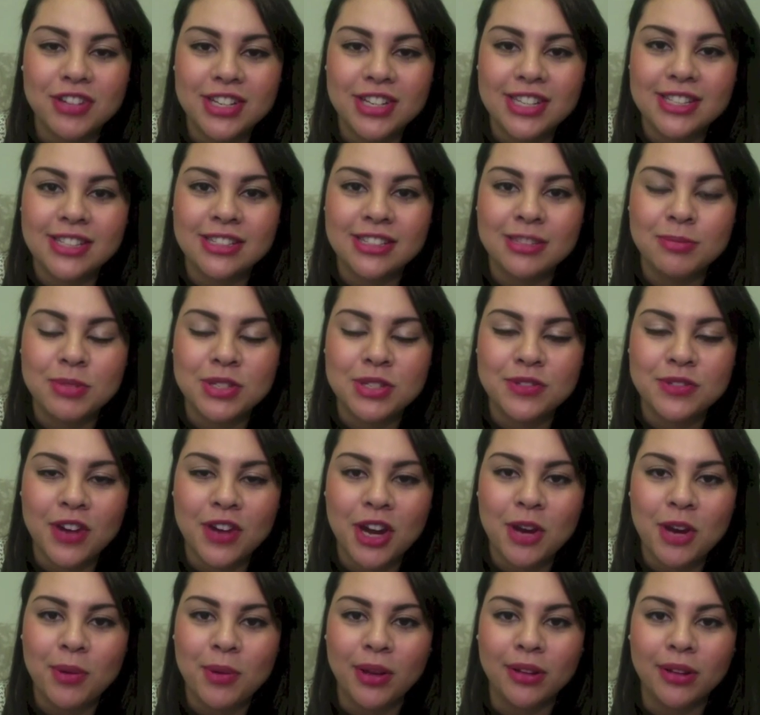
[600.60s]
criticism is
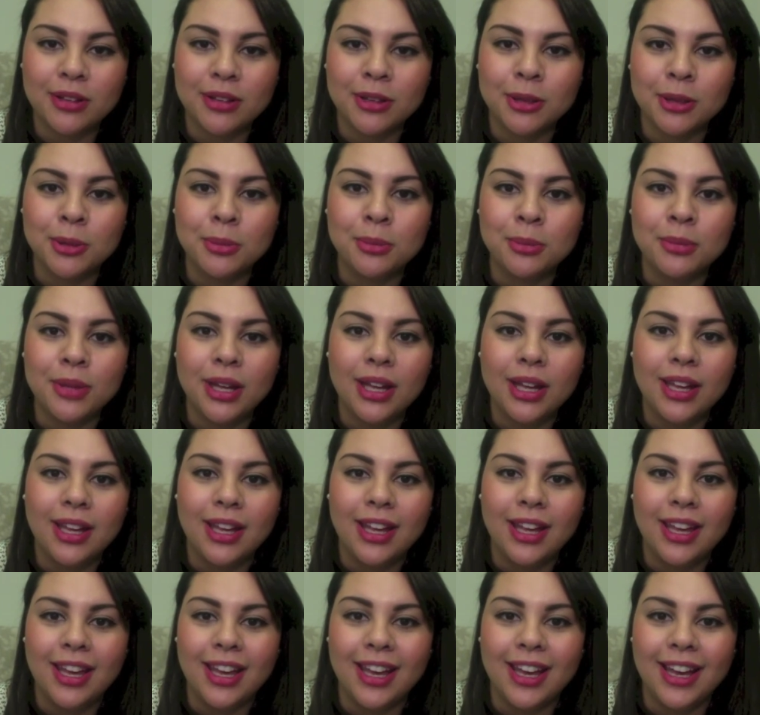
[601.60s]
very welcome.
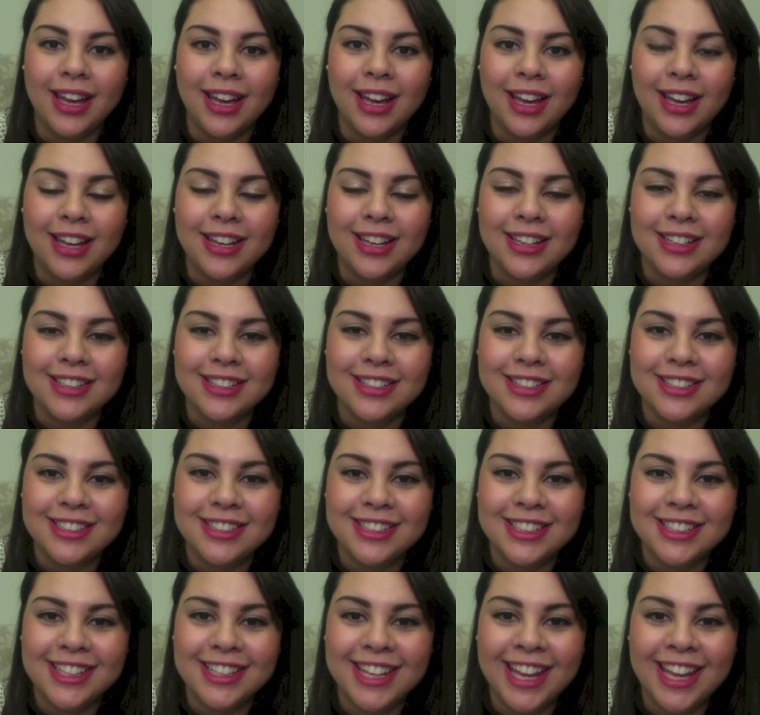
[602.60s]
And
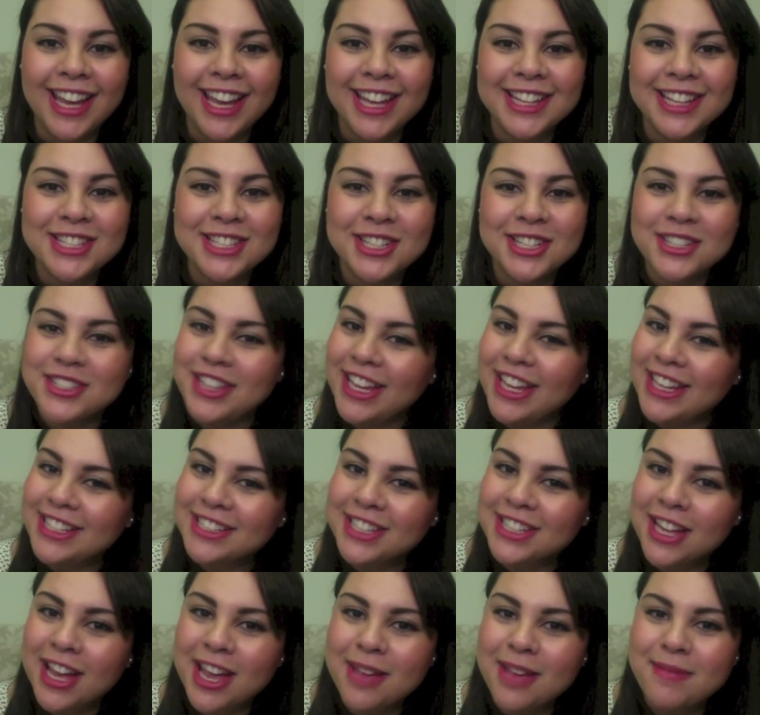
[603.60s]
yeah, until next
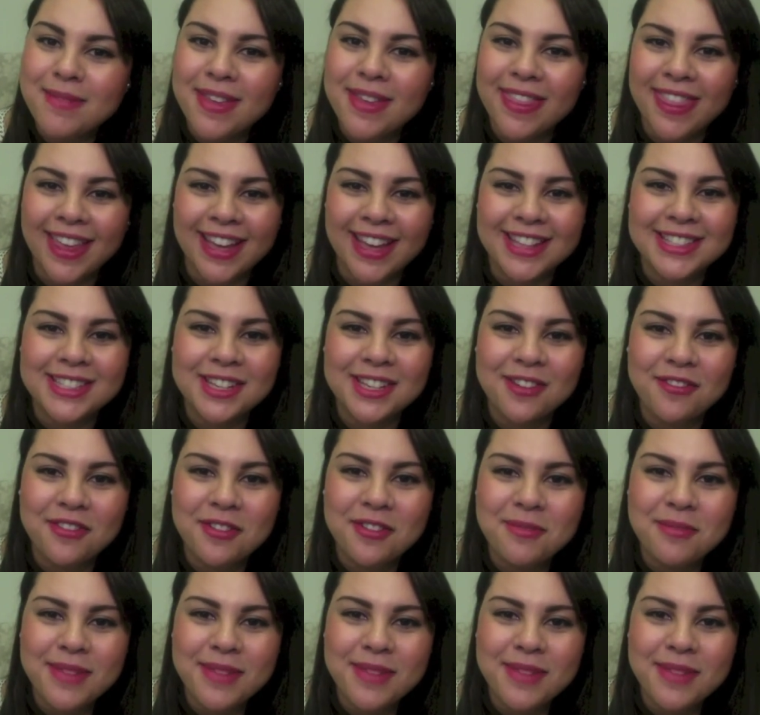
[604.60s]
time, that's it from